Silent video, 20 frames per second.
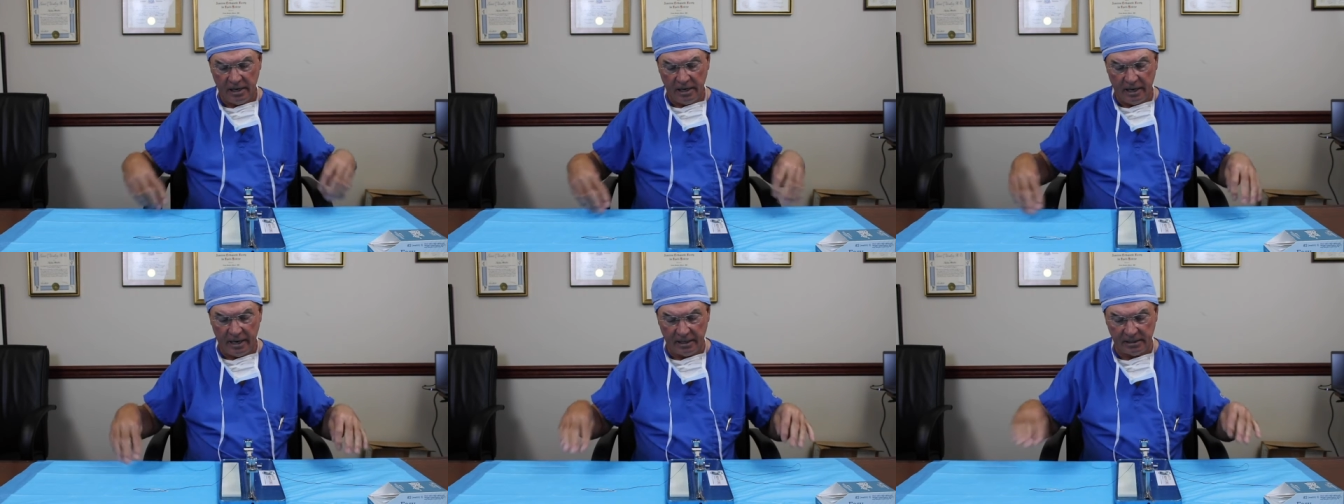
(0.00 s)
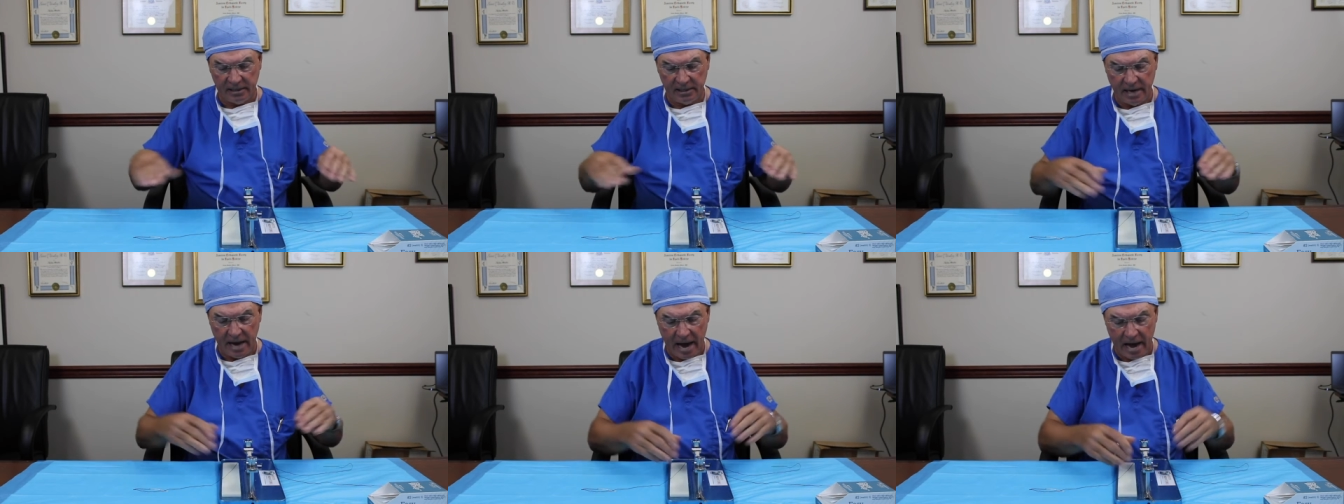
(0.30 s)

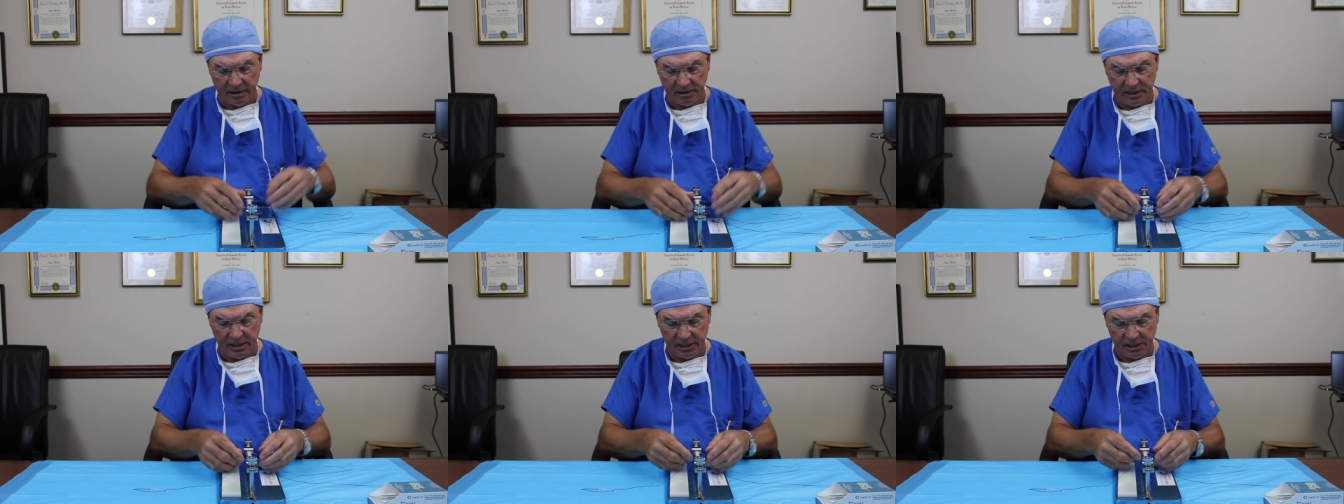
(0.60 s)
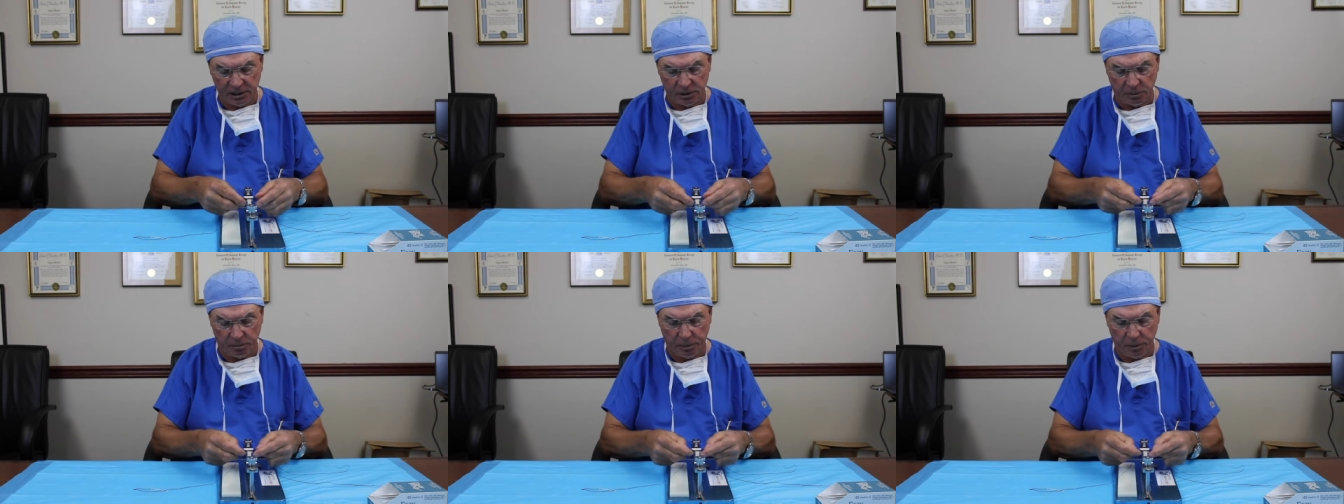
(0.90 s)
it's now
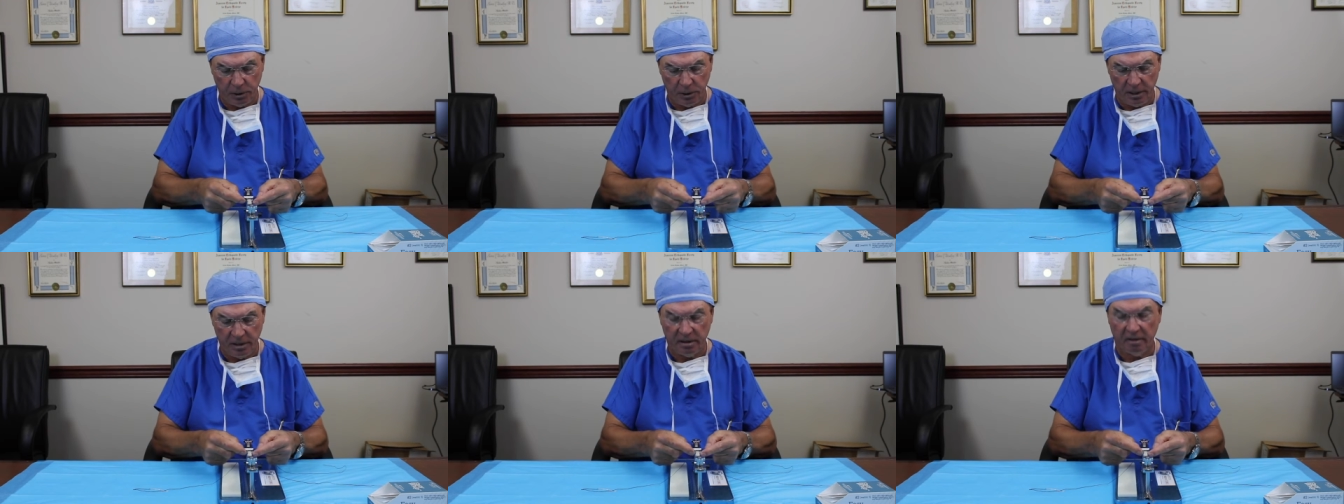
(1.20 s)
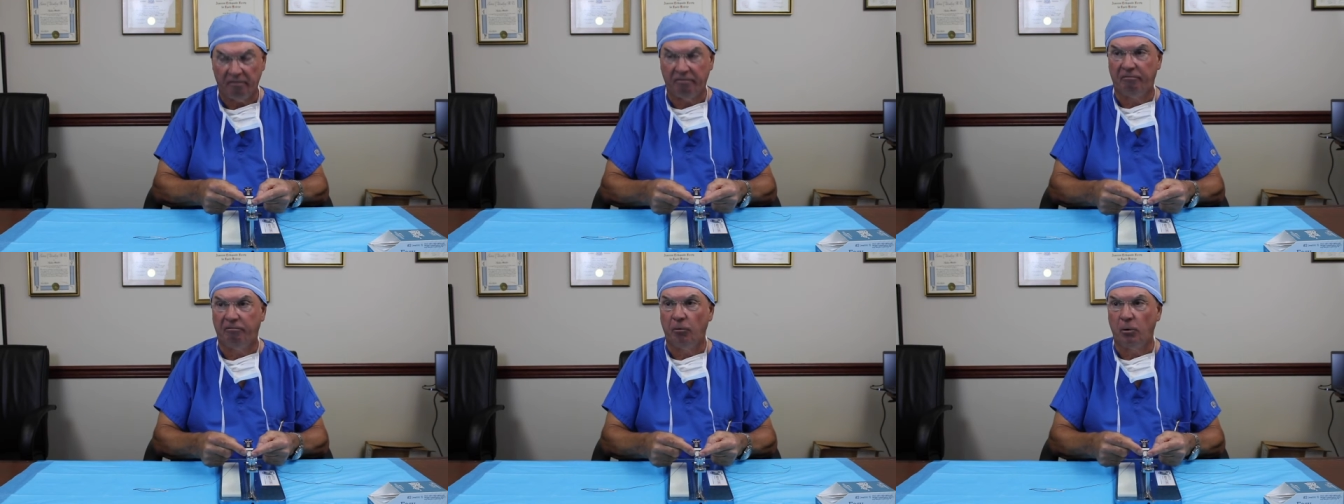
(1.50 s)
distributing the
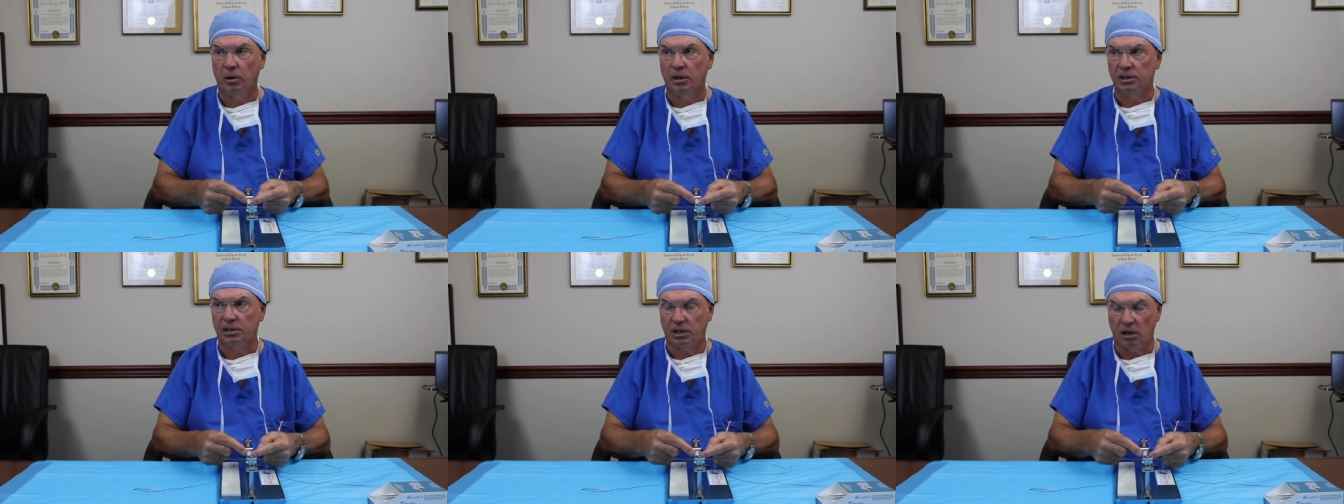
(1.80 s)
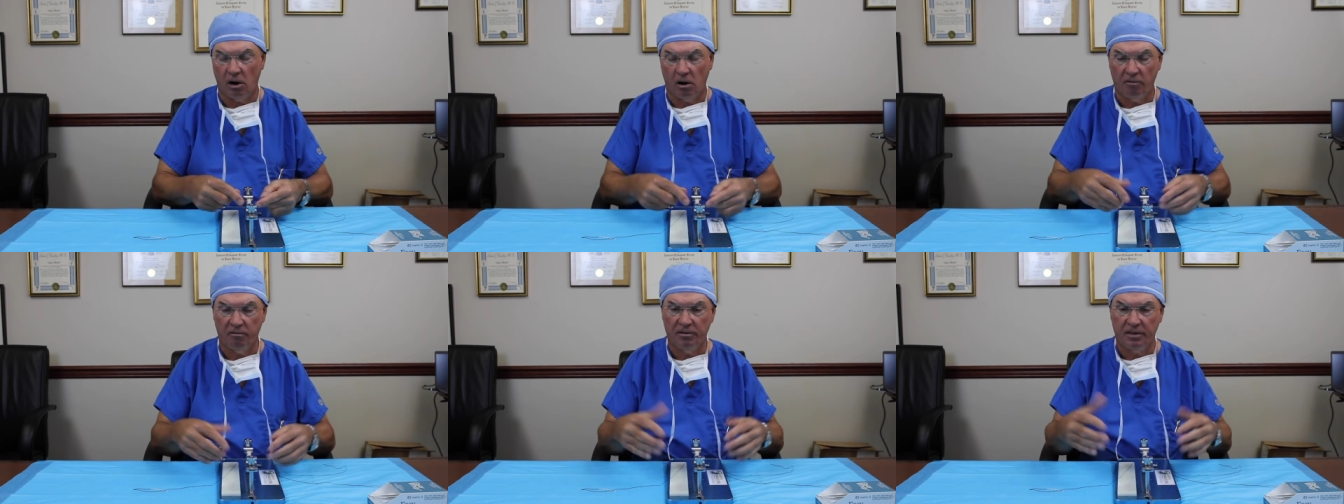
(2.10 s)
force
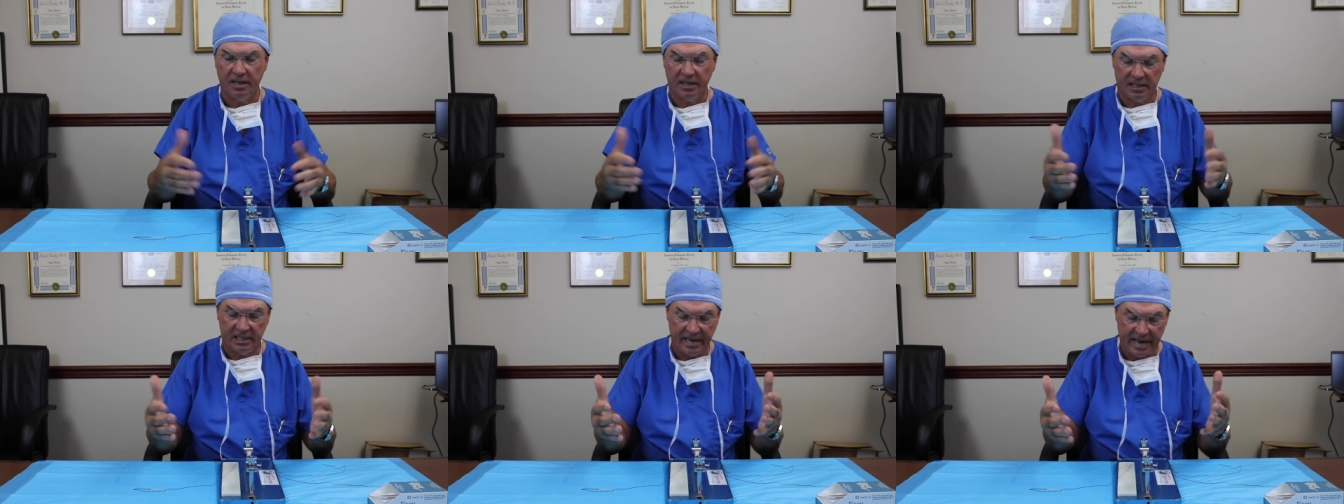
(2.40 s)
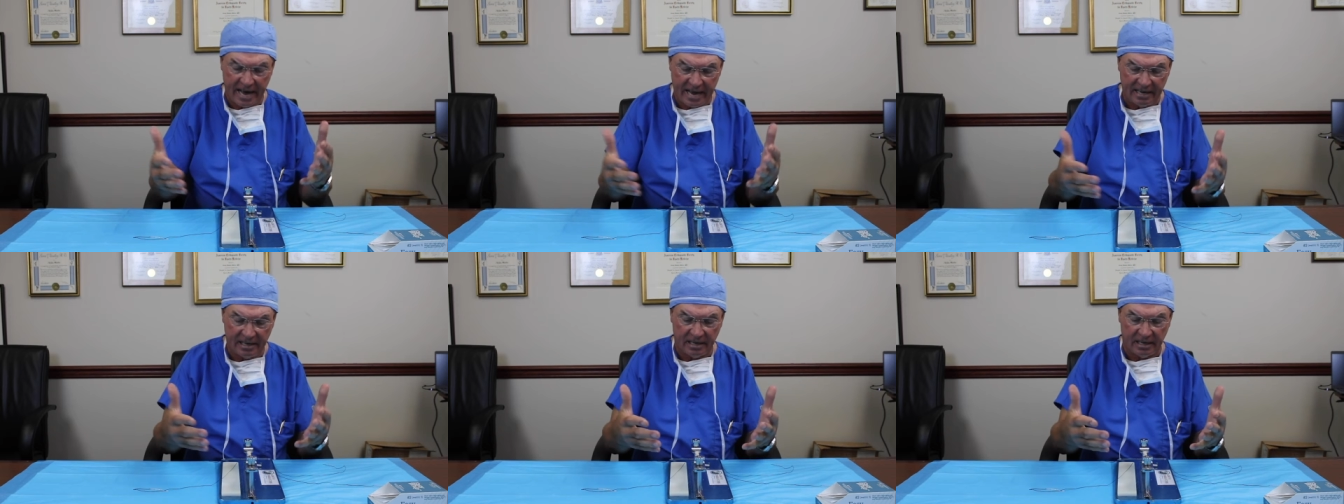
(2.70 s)
over the
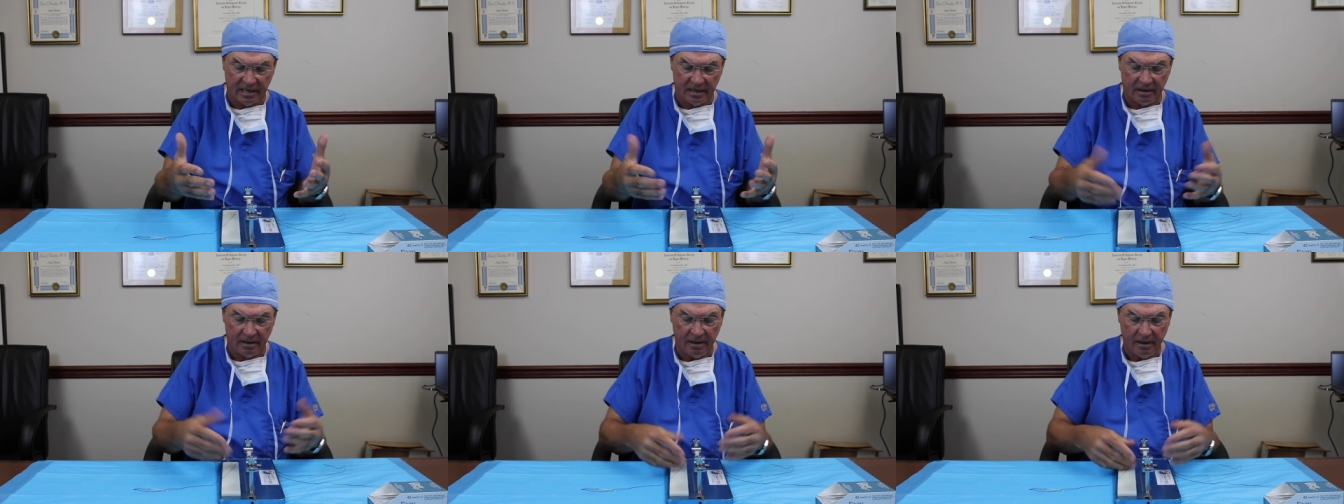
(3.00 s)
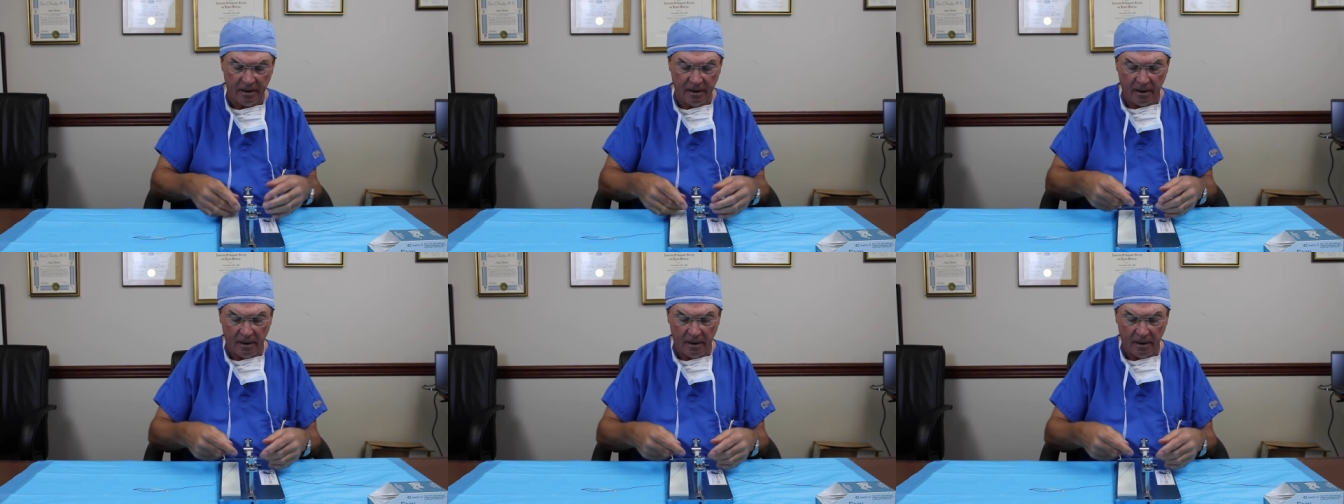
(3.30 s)
tendon,